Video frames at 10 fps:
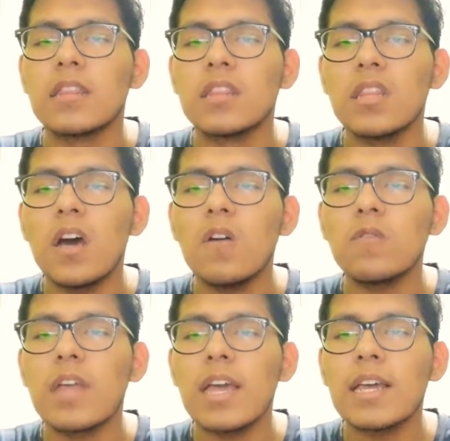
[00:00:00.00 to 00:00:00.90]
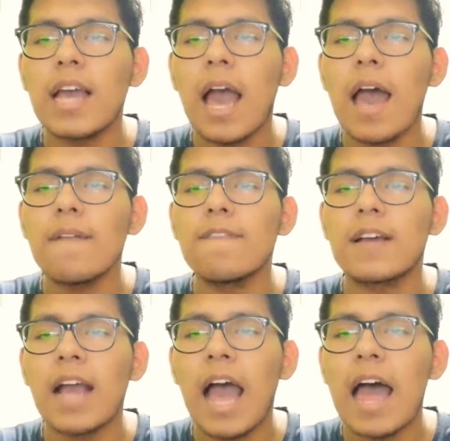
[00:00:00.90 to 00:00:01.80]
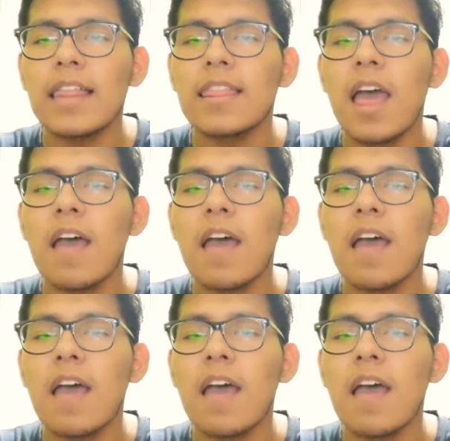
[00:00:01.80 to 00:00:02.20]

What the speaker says: known, they have had